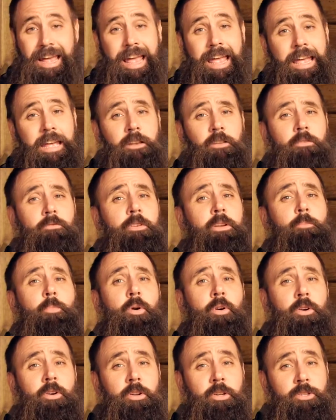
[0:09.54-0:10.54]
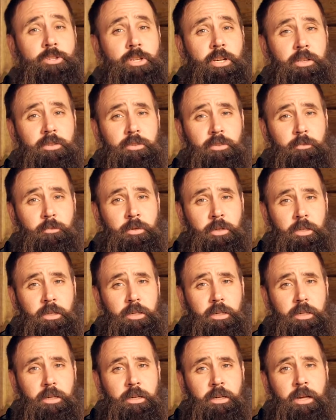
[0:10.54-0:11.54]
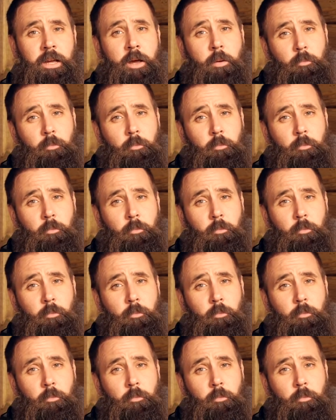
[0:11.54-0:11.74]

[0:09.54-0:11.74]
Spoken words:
and three-part adjustability,